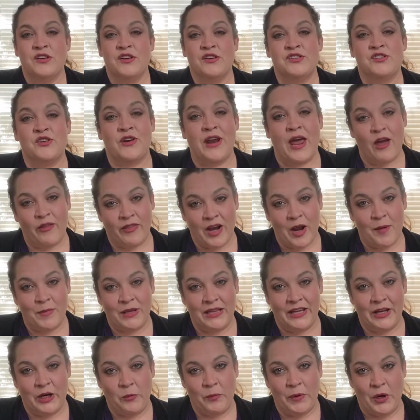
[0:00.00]
So now that I'm a
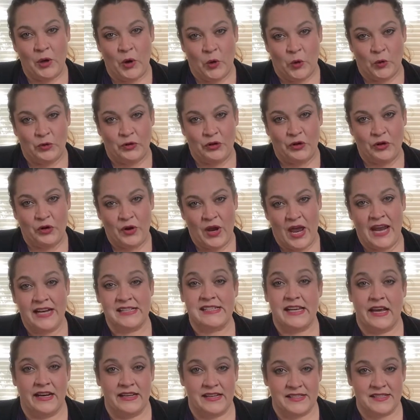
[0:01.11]
little bit older and
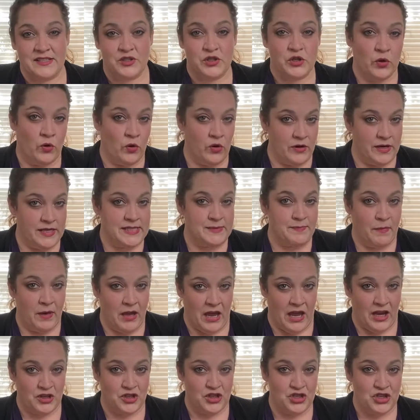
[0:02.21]
Dad doesn't tour as
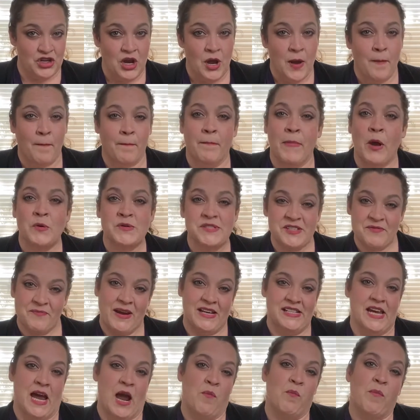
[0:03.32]
much, most of
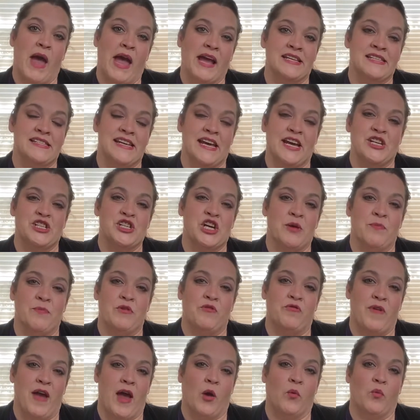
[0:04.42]
my time backstage can be
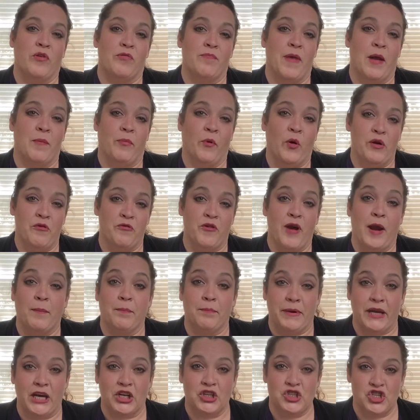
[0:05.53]
found with my
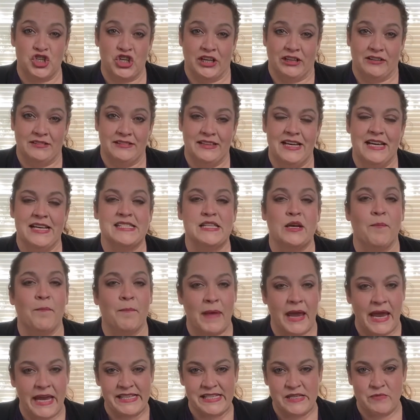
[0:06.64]
boyfriend, Big Chill. He's an
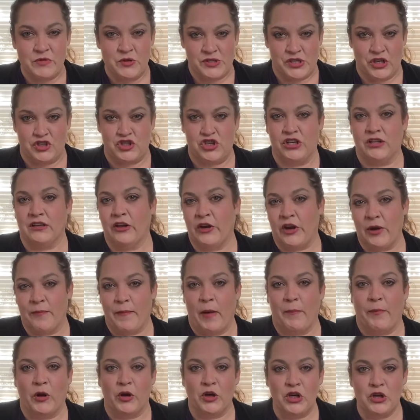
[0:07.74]
amazing musician. Look him
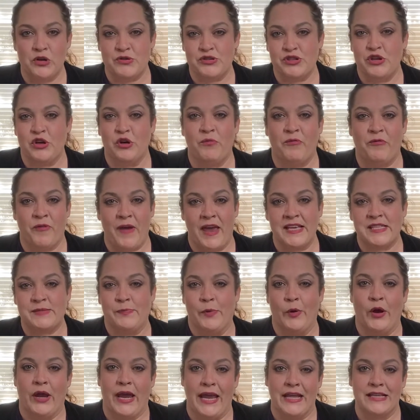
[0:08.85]
up on YouTube,
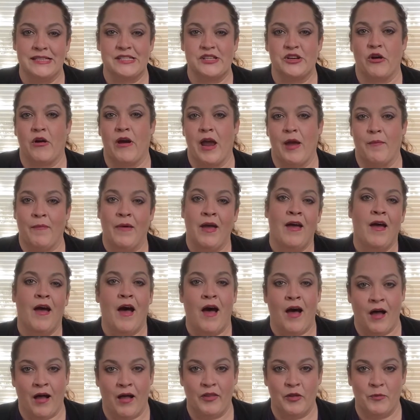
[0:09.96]
Facebook, Instagram,
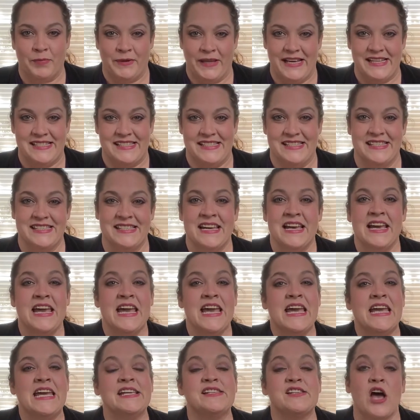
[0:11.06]
all the places.
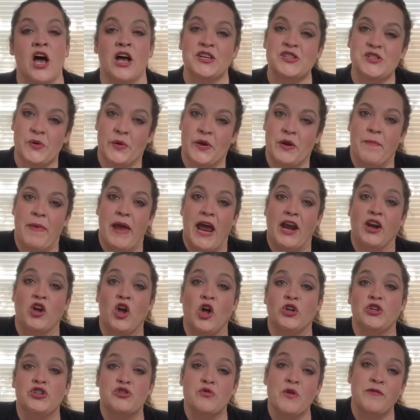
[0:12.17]
He's also in a band
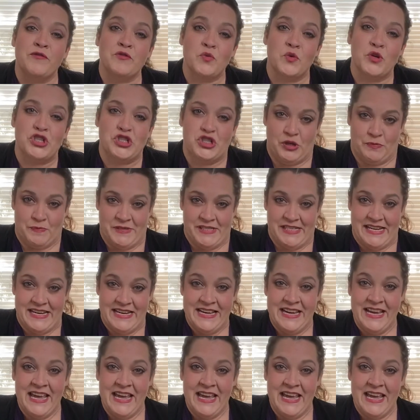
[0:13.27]
called Driftwood Gypsy.